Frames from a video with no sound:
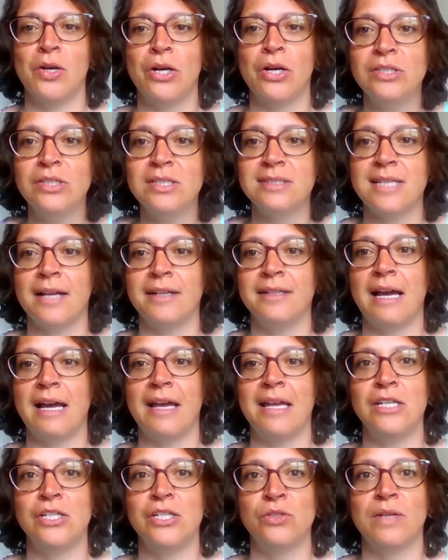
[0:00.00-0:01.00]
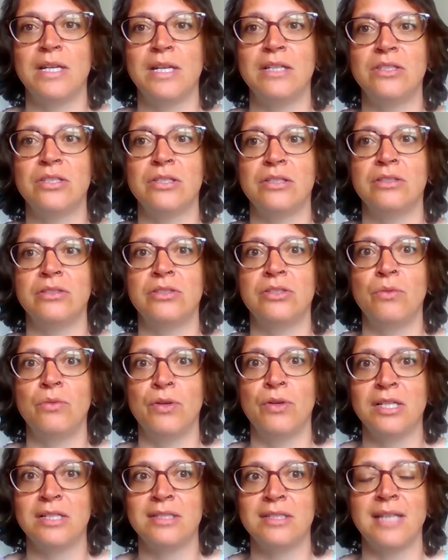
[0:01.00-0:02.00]
understand our history
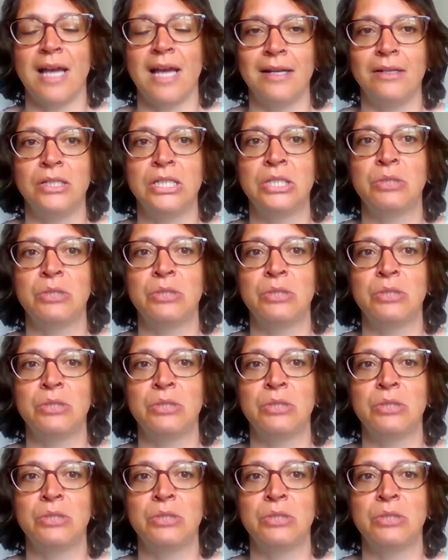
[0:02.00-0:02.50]
to understand